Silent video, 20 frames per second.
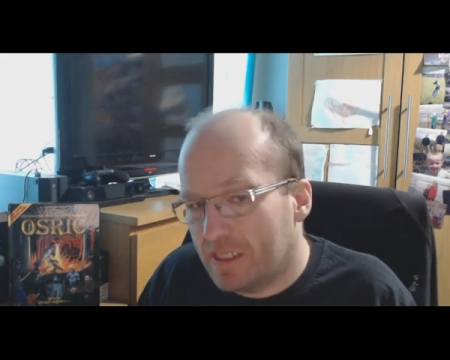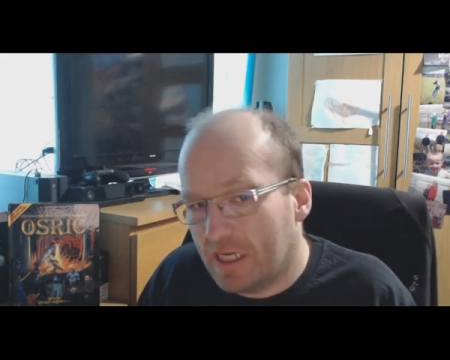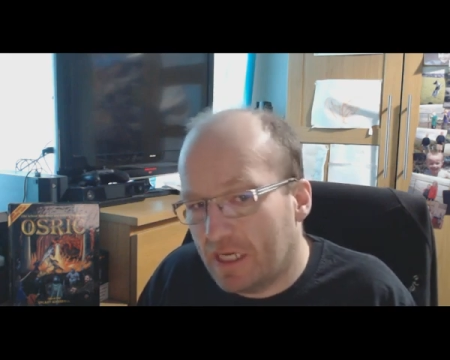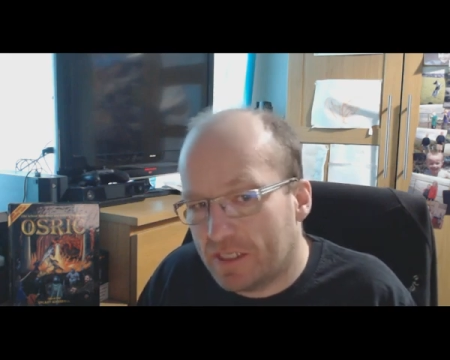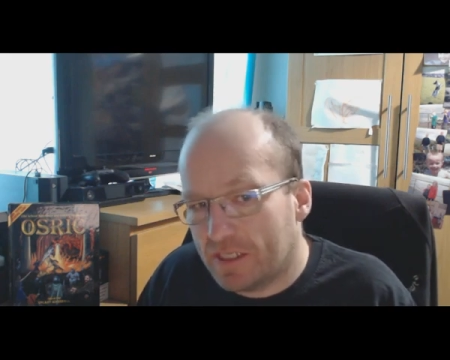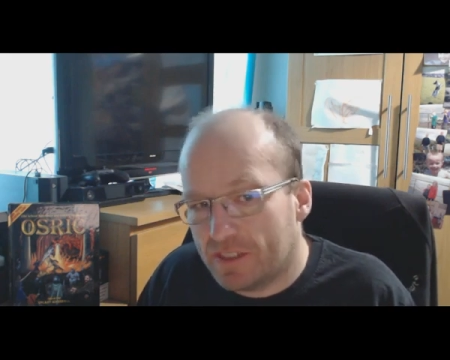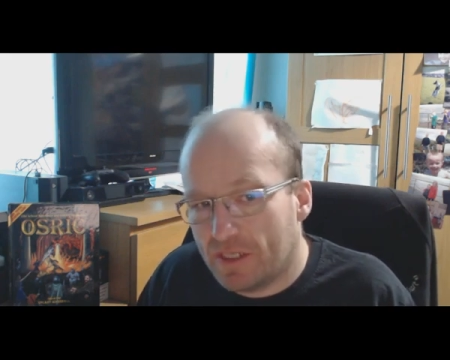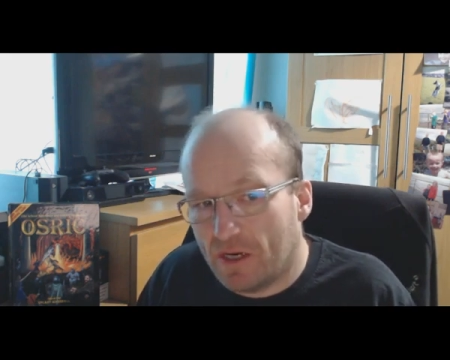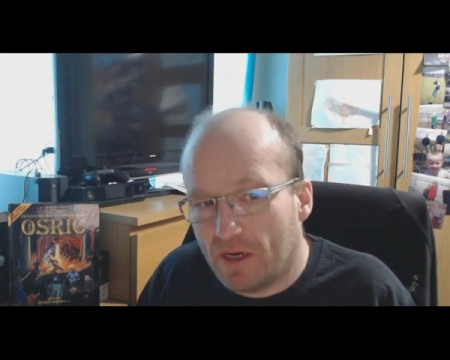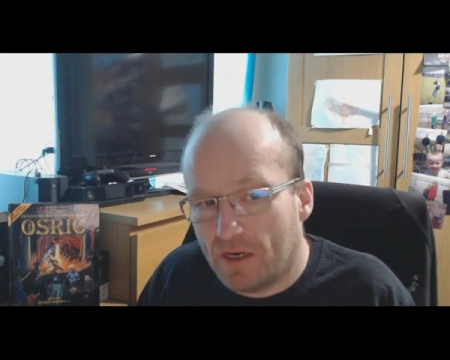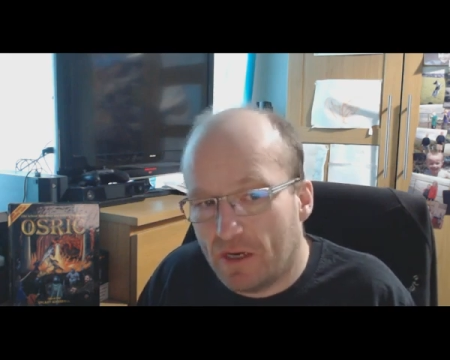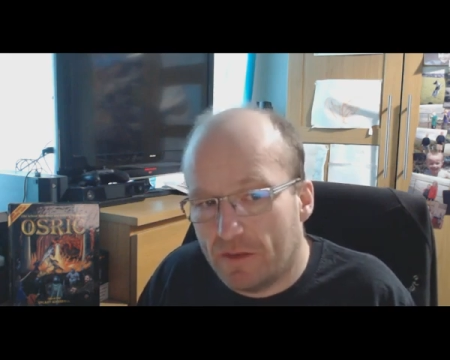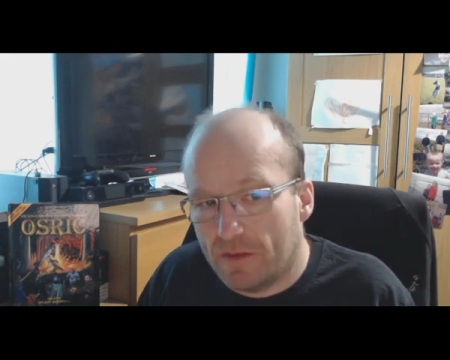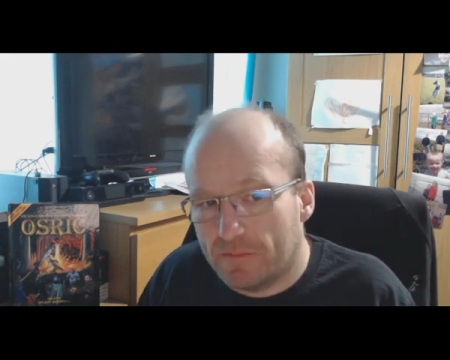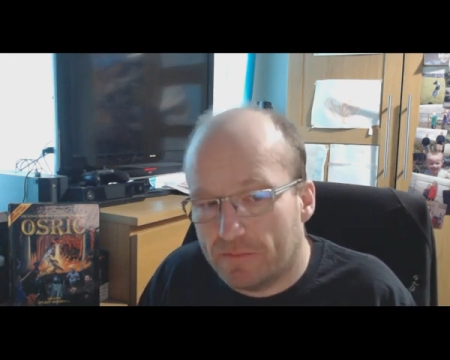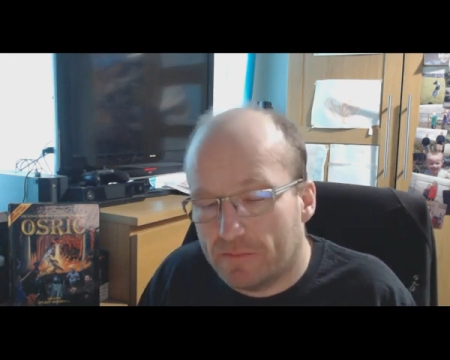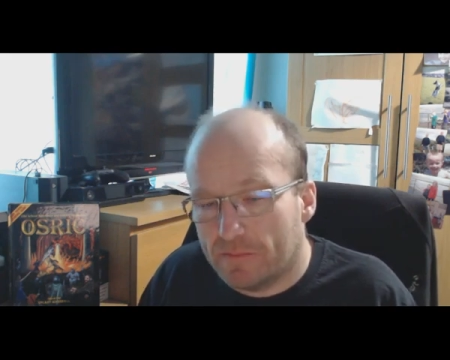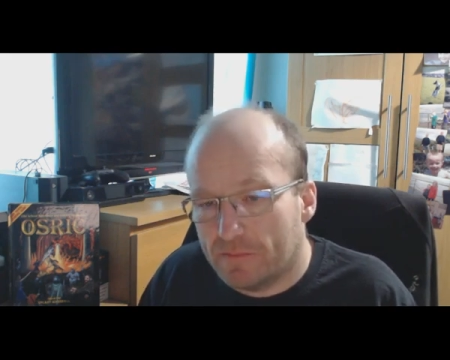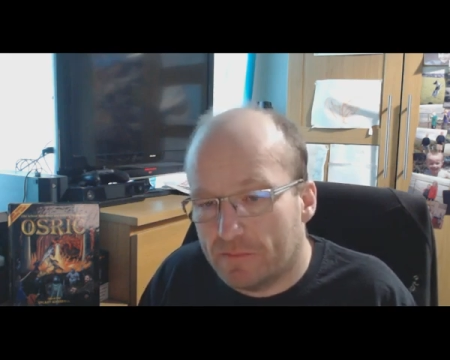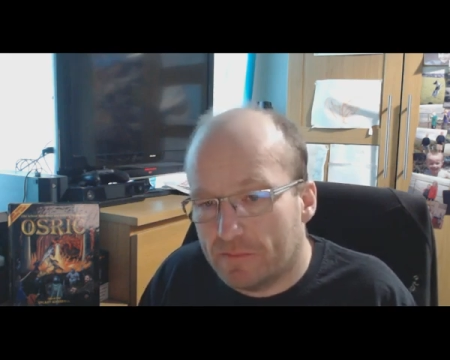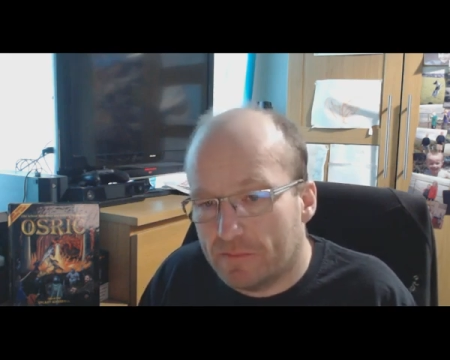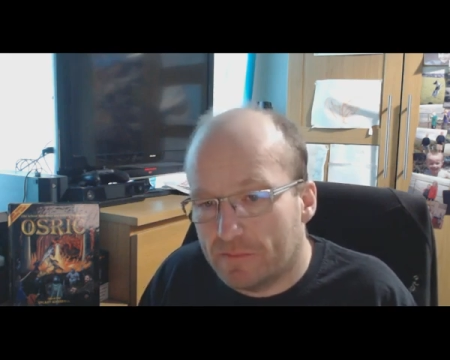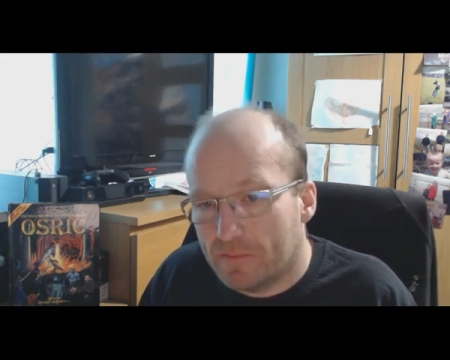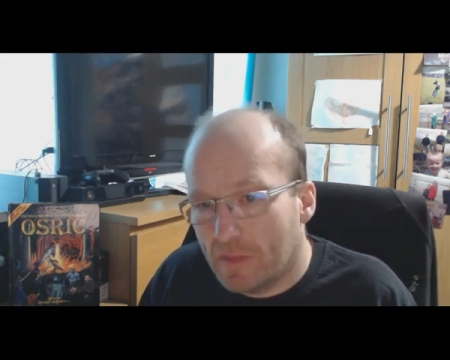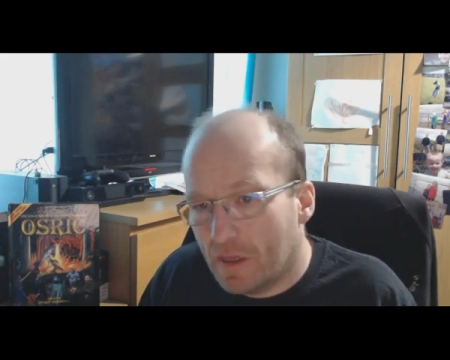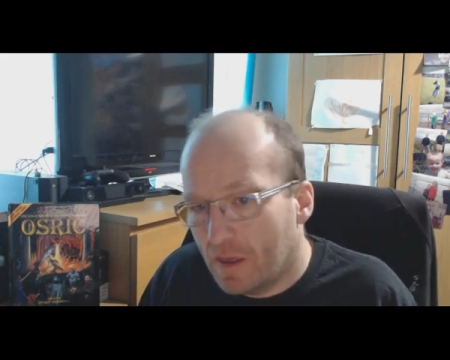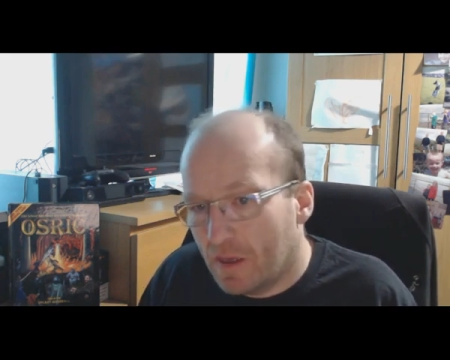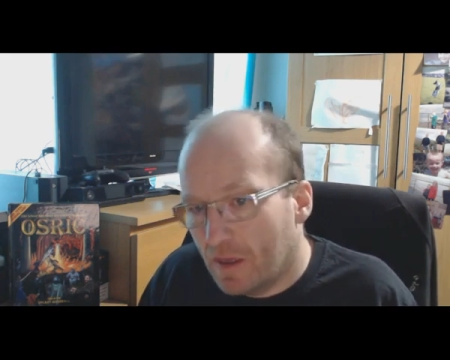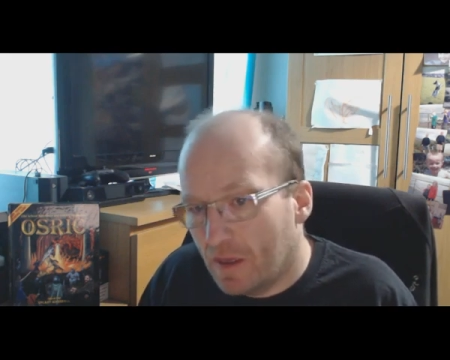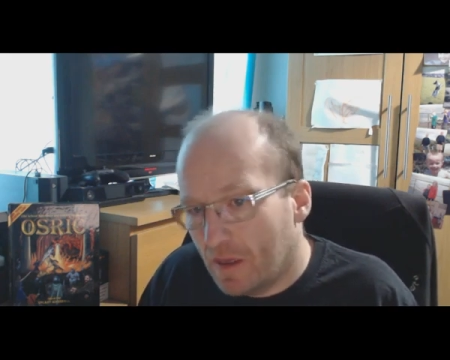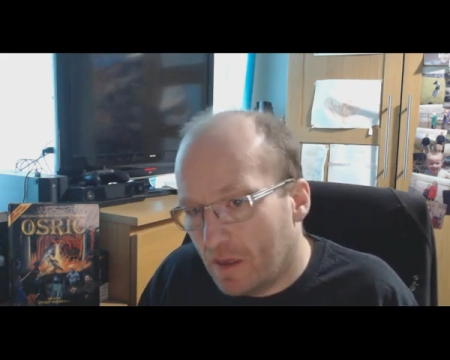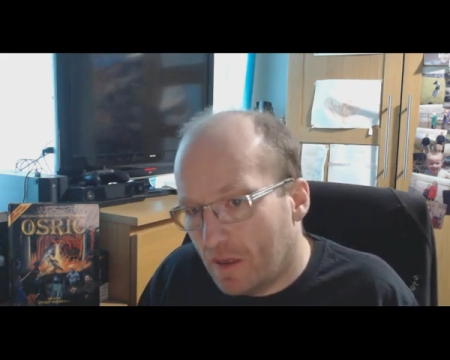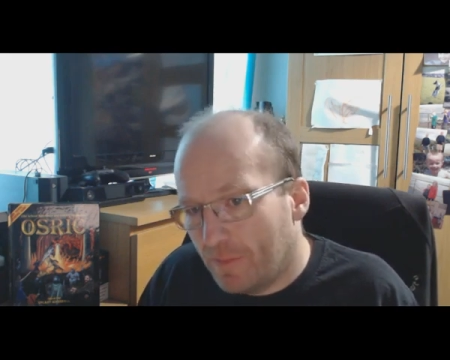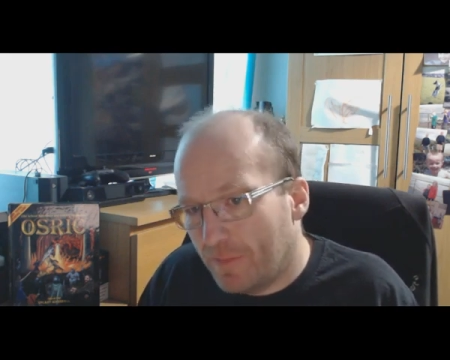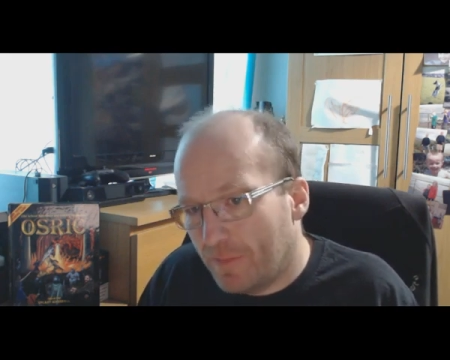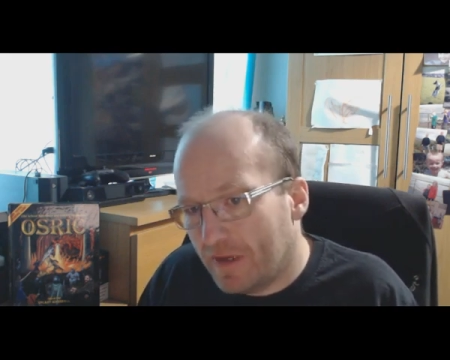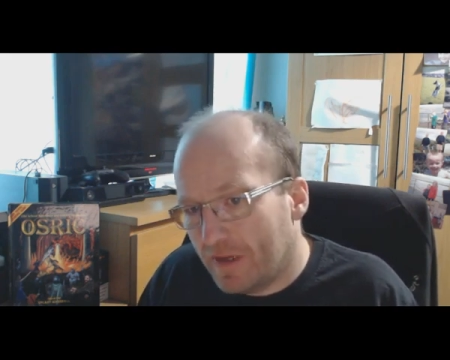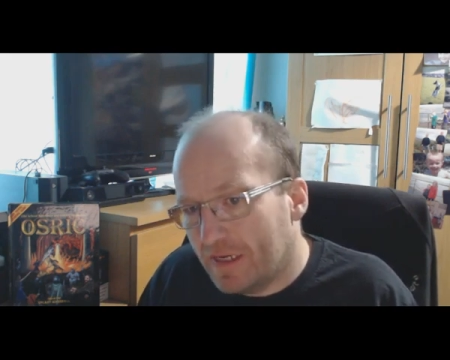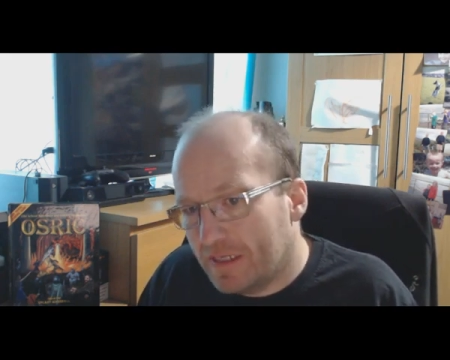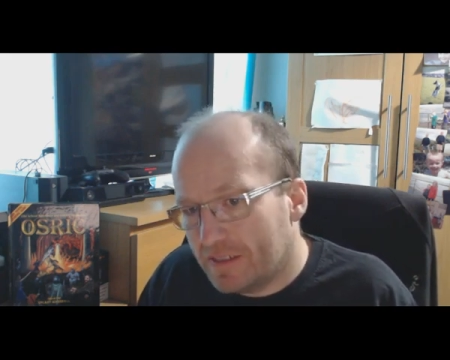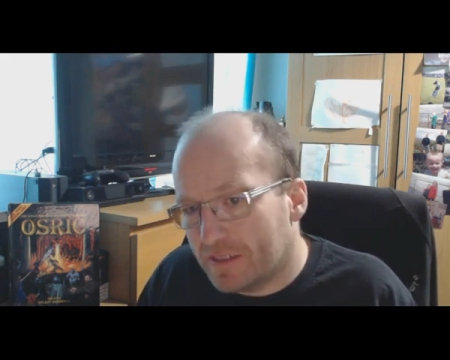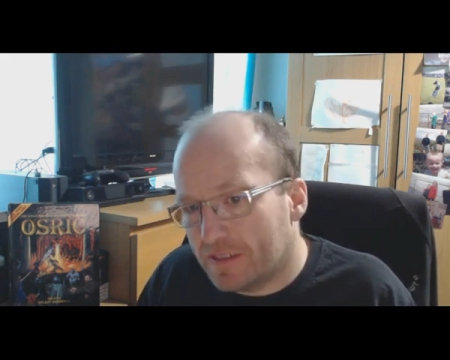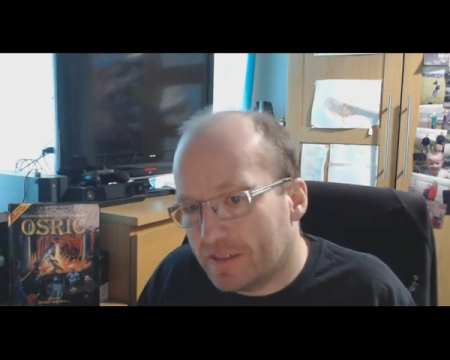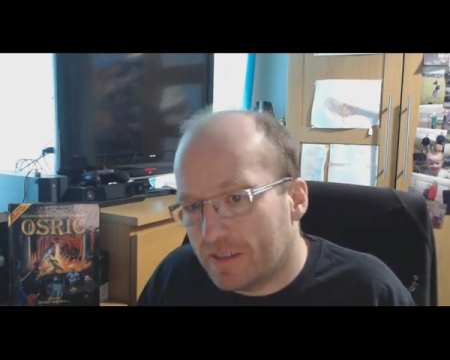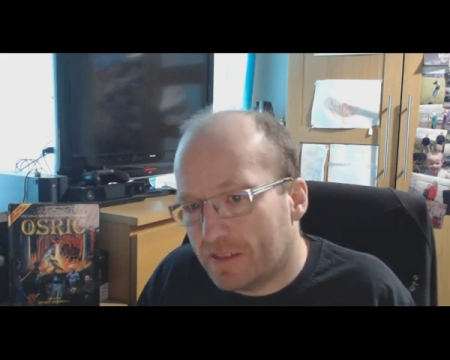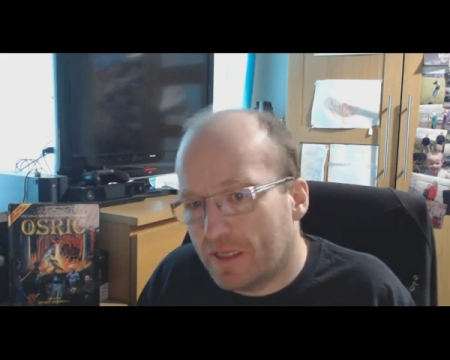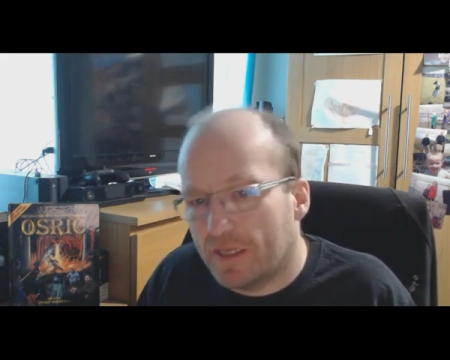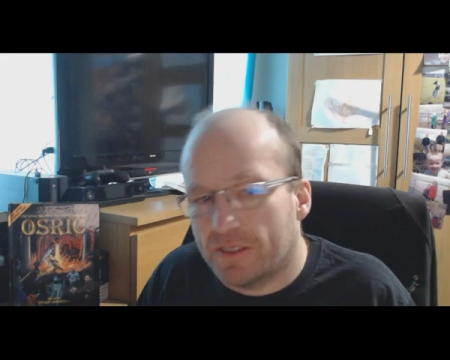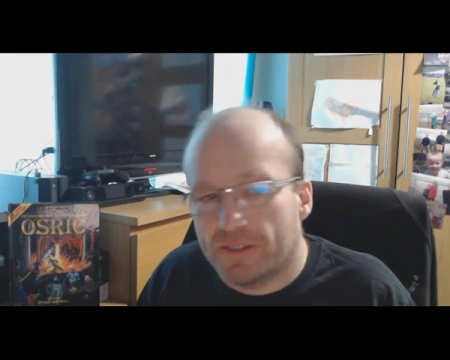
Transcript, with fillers: TSR. But listen to